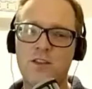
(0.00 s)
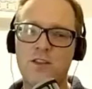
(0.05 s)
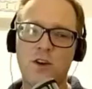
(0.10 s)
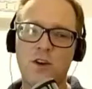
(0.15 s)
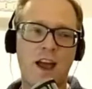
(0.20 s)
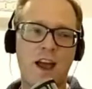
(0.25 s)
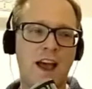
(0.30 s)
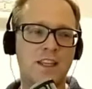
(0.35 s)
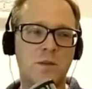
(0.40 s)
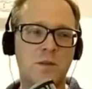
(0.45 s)
there
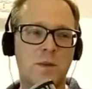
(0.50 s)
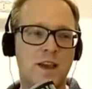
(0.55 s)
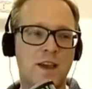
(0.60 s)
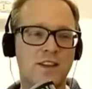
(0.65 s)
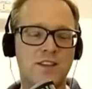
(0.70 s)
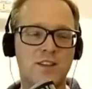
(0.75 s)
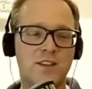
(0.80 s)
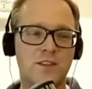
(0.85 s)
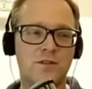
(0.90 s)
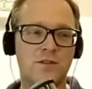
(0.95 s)
are
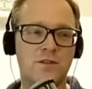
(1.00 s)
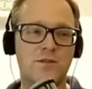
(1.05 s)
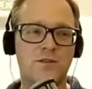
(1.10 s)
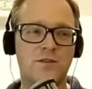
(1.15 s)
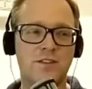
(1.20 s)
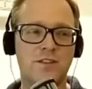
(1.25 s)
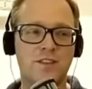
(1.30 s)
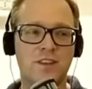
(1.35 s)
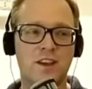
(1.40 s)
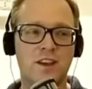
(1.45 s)
aspects of
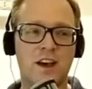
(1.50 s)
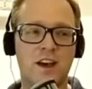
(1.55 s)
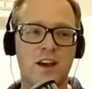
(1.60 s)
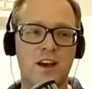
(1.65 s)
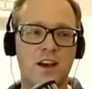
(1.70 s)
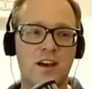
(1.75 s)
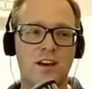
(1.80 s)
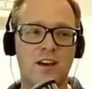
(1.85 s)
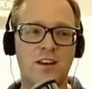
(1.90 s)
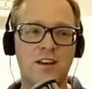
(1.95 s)

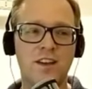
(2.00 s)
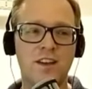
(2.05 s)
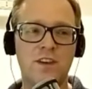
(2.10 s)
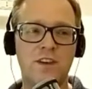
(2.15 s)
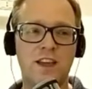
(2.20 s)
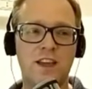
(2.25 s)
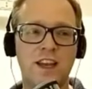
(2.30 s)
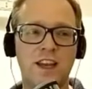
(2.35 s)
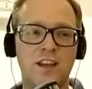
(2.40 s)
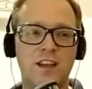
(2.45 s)
uh,
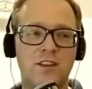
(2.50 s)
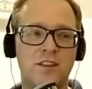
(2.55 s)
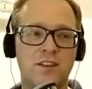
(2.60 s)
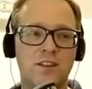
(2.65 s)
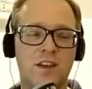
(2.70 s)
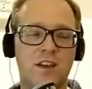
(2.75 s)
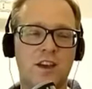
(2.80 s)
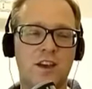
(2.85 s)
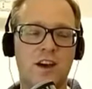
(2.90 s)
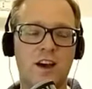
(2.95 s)
living in England
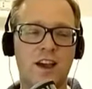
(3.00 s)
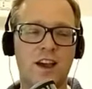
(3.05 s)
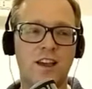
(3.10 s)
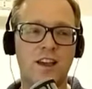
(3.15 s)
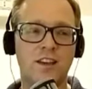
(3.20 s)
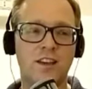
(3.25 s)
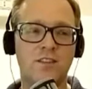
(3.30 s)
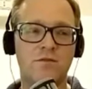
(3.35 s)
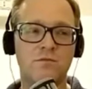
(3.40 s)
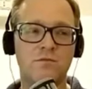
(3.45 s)
that
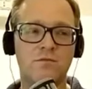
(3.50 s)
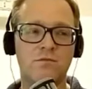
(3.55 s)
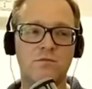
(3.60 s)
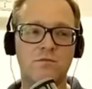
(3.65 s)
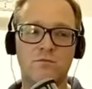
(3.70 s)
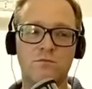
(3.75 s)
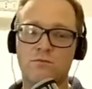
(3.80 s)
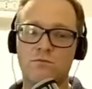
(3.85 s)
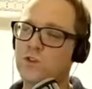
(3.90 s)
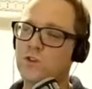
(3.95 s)
I
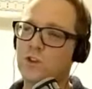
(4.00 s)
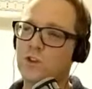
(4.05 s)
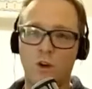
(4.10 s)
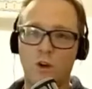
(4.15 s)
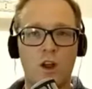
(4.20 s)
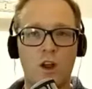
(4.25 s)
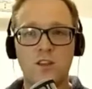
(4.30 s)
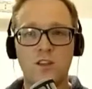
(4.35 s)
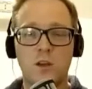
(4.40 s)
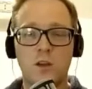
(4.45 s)
don't
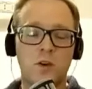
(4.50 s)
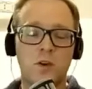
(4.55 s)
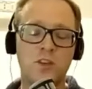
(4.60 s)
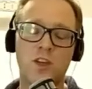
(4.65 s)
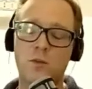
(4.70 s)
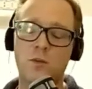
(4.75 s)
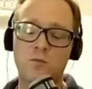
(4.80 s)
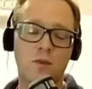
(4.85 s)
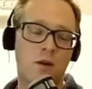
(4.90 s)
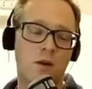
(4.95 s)
like so much.
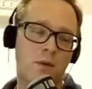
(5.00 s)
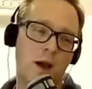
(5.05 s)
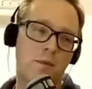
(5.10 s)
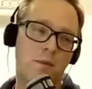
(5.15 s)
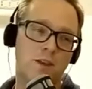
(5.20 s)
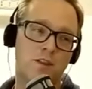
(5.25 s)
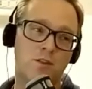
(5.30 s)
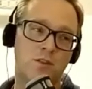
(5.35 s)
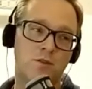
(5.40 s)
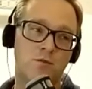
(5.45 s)
I'm, I'm
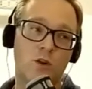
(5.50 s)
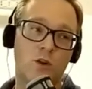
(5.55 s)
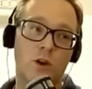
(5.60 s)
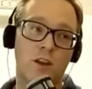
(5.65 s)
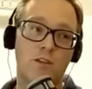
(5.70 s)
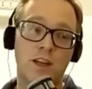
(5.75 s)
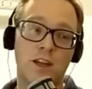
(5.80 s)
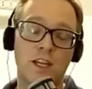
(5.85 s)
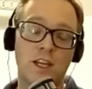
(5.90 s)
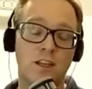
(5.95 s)
happy to not
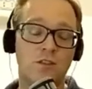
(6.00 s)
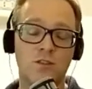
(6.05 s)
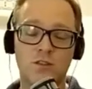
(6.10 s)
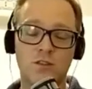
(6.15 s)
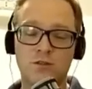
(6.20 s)
live in England,